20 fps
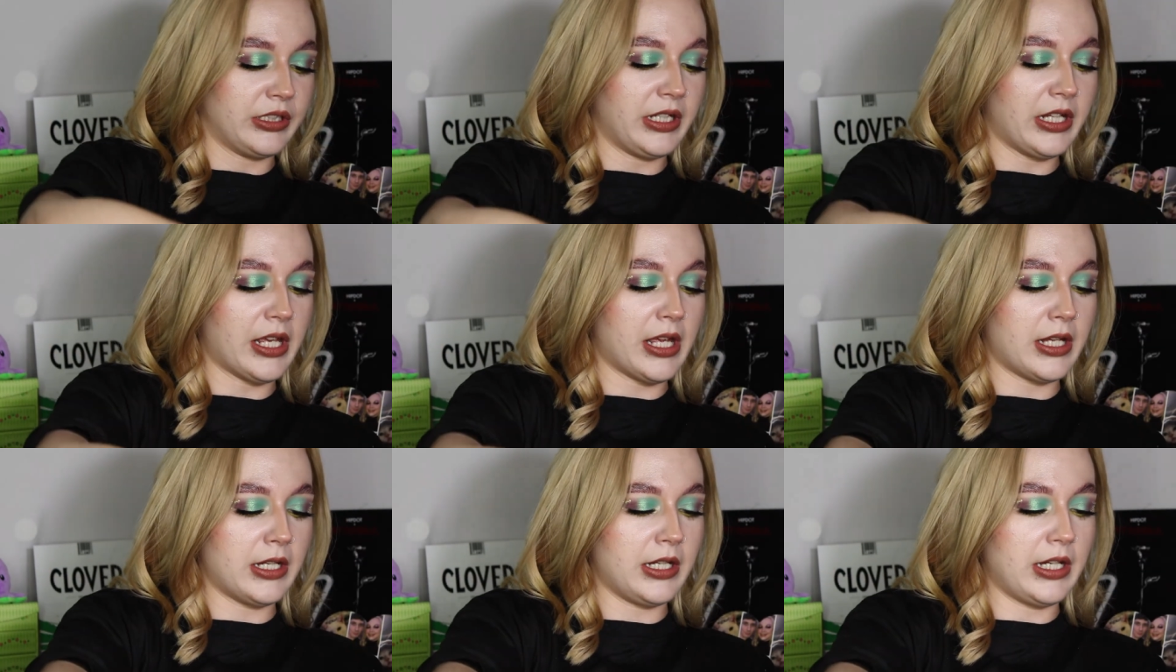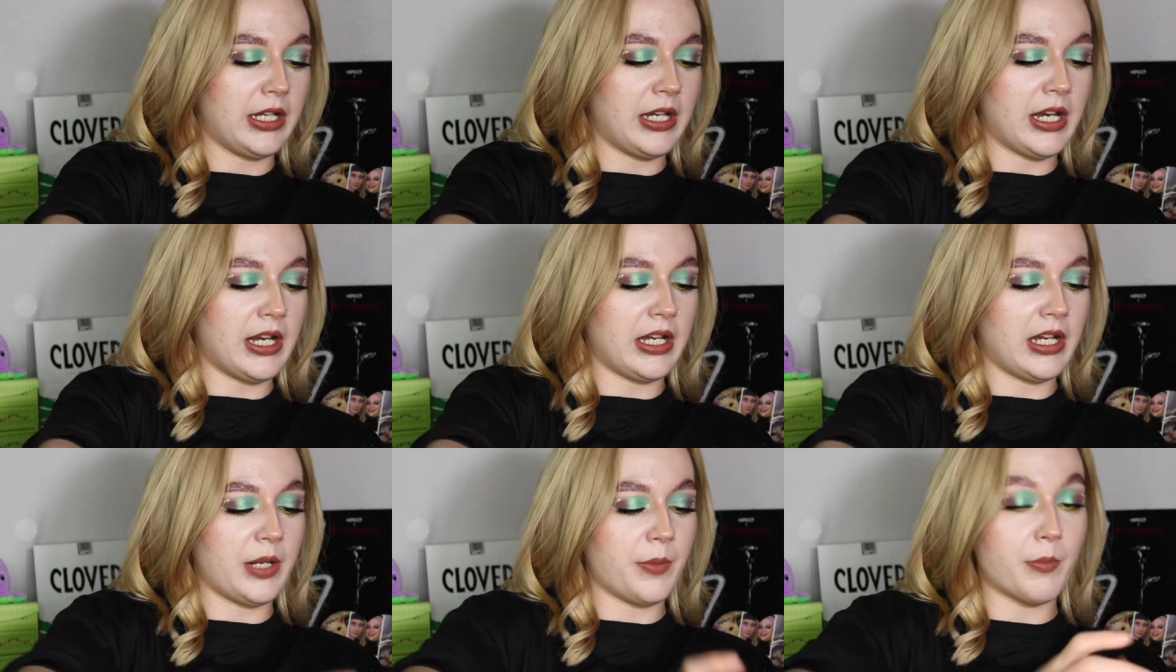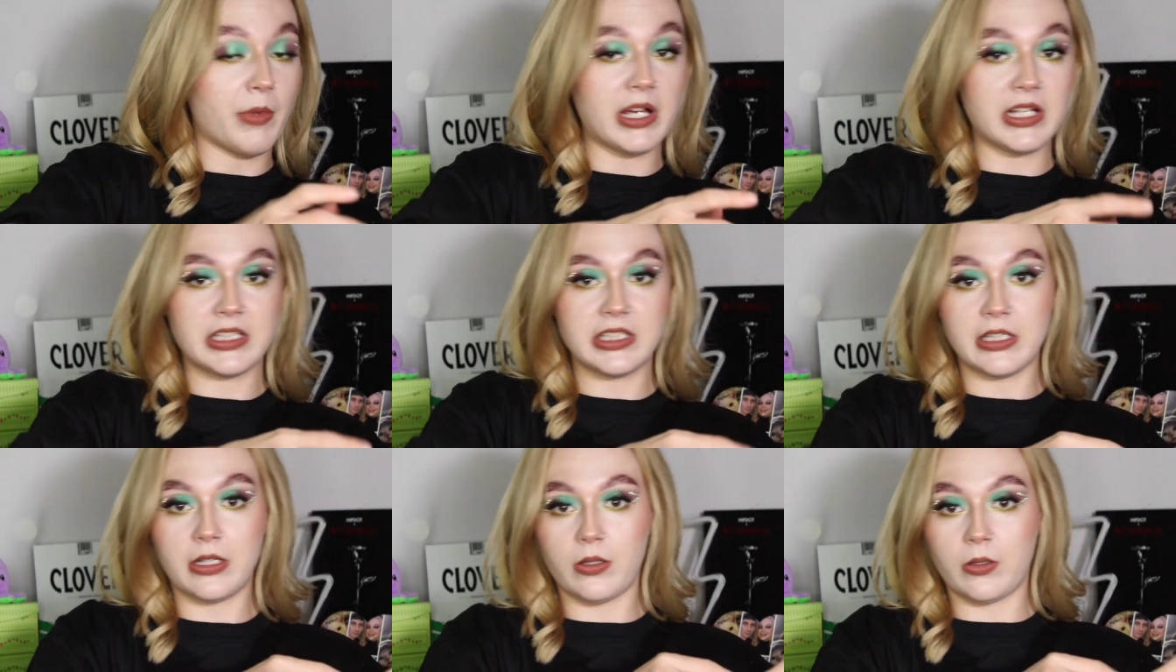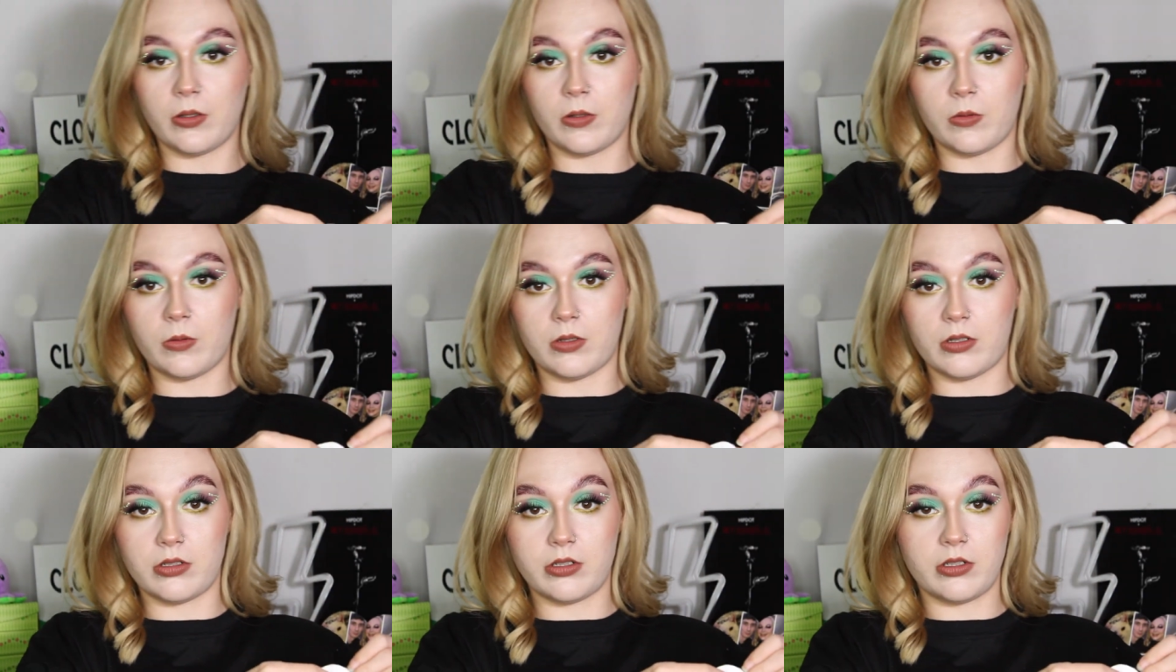Handy dandy
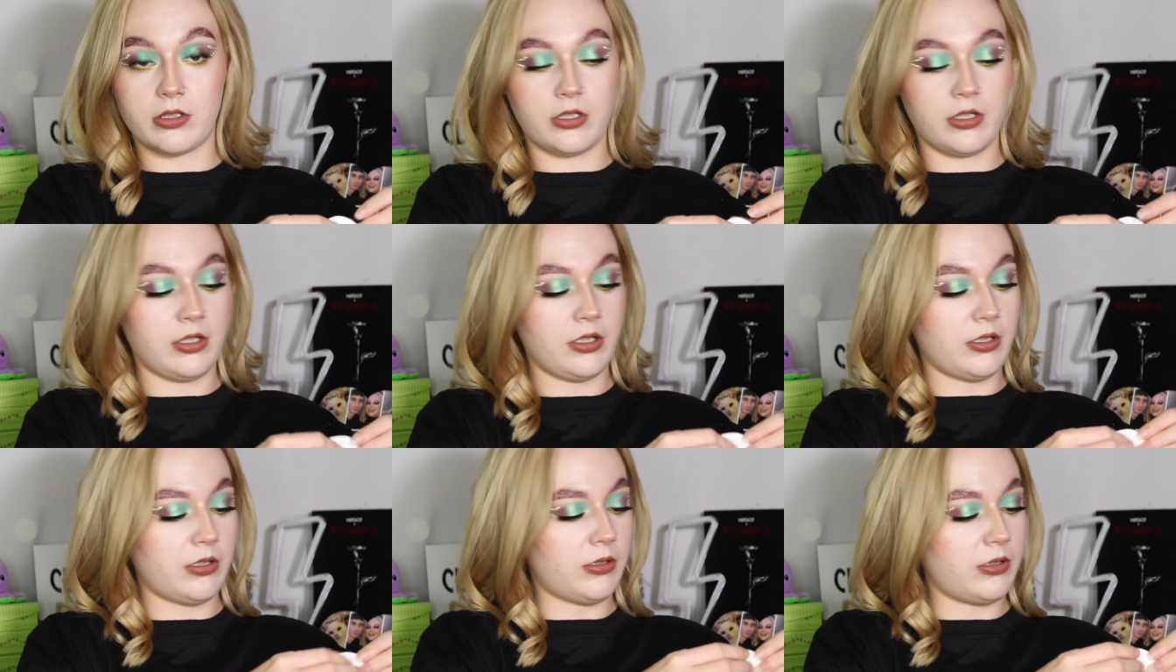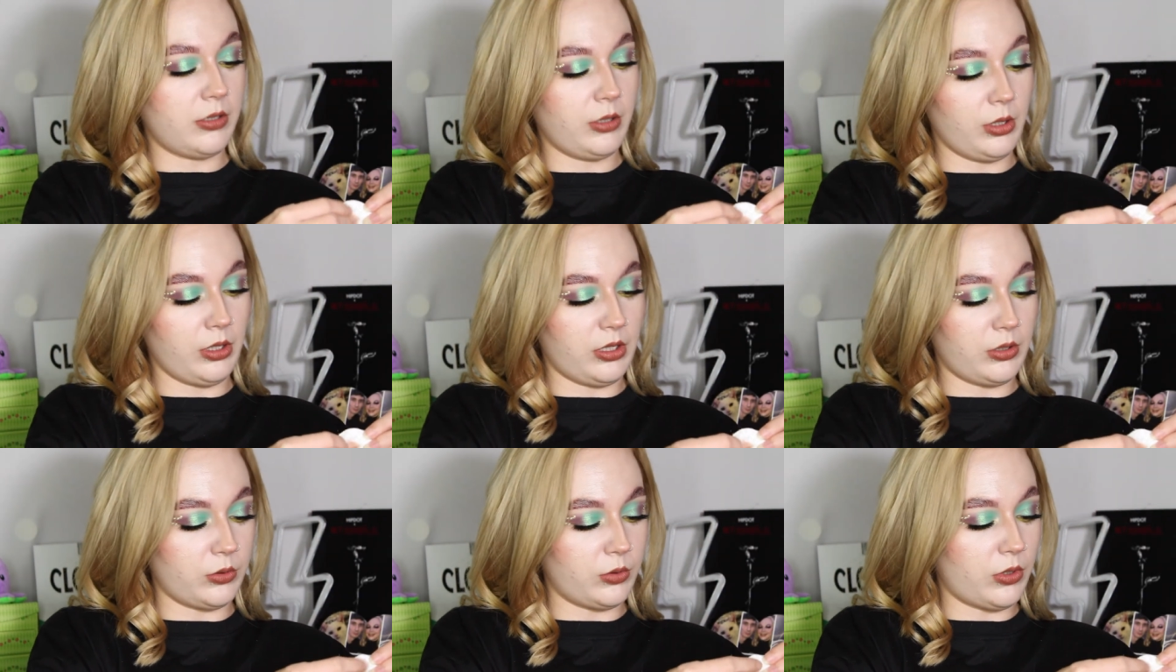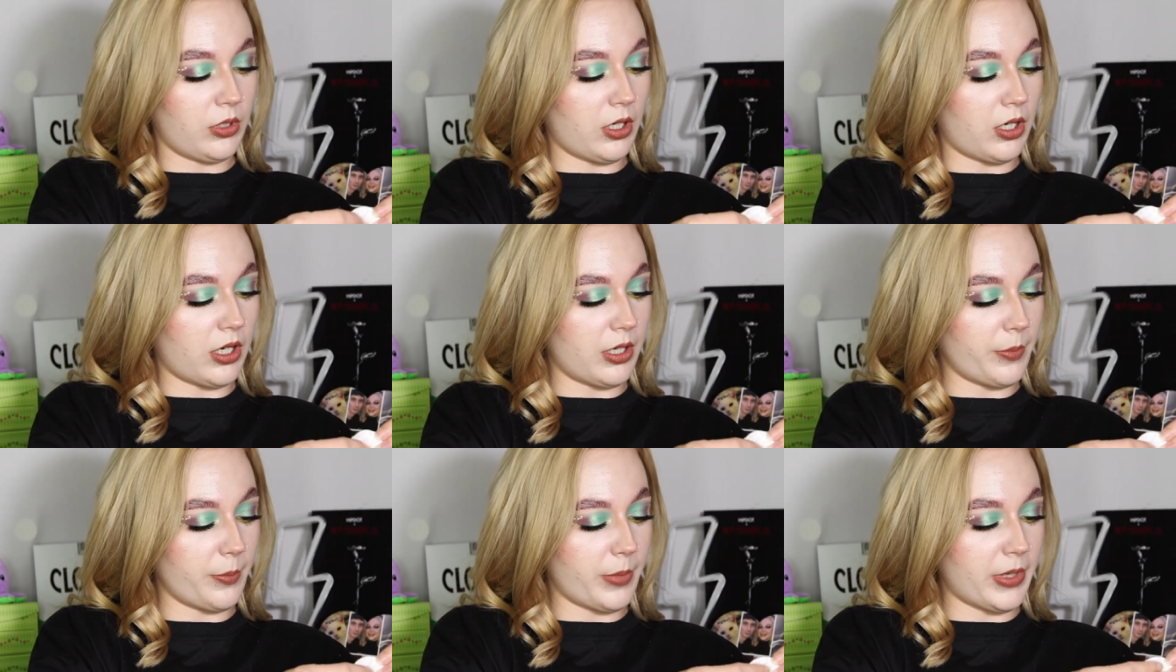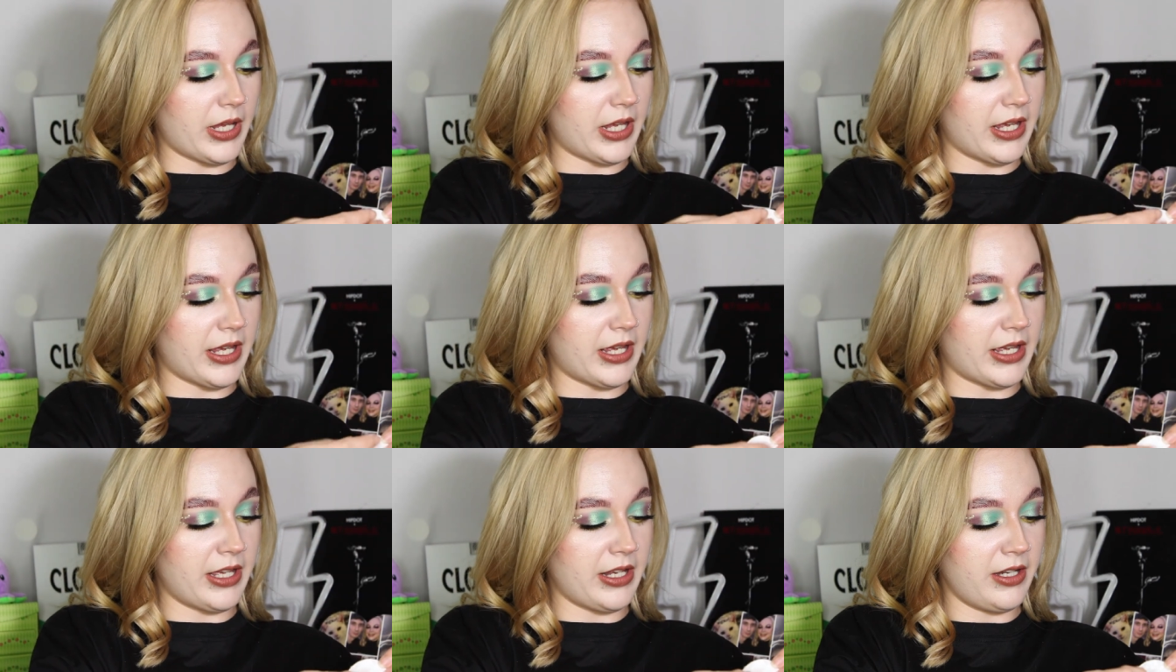micellar water on a little cotton
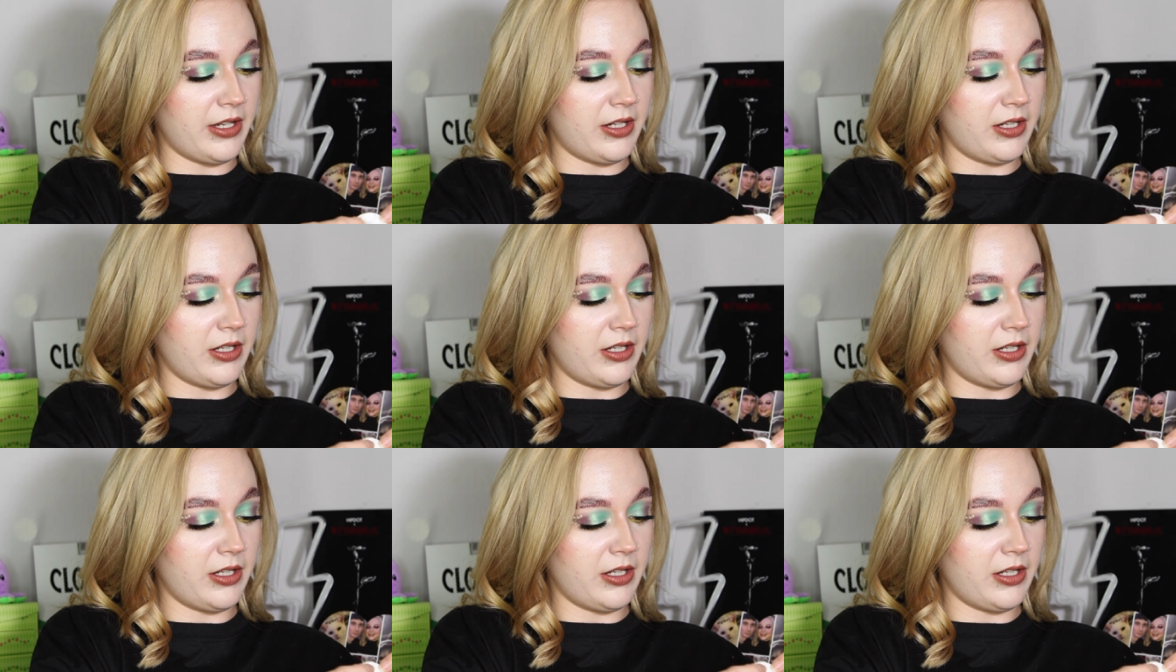pad.